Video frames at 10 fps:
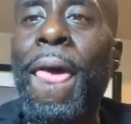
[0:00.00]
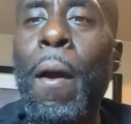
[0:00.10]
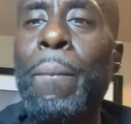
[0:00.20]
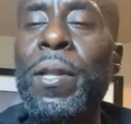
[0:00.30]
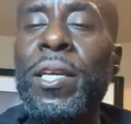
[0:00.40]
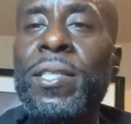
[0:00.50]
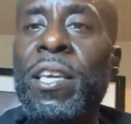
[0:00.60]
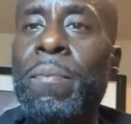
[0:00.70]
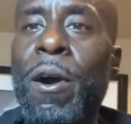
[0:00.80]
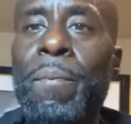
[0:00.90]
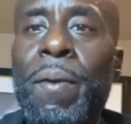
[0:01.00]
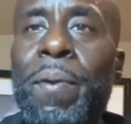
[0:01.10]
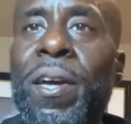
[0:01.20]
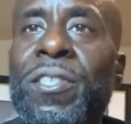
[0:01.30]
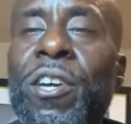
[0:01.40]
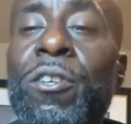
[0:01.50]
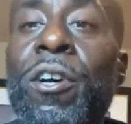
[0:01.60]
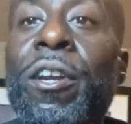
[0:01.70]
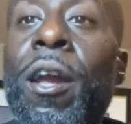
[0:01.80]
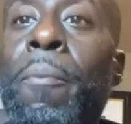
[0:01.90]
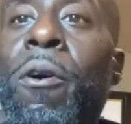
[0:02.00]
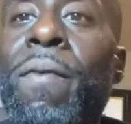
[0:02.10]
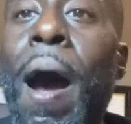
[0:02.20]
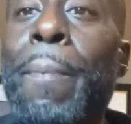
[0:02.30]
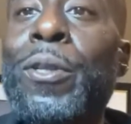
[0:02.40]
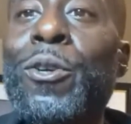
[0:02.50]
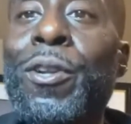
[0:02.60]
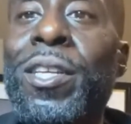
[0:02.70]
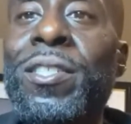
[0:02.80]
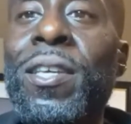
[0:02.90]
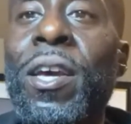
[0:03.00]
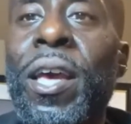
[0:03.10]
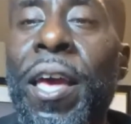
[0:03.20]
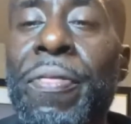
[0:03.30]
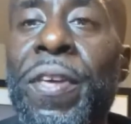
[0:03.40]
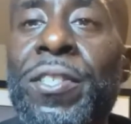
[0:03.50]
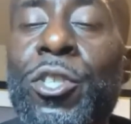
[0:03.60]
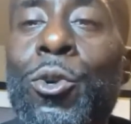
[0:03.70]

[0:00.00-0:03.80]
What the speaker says: Please email me, because there are a number of opportunities and things that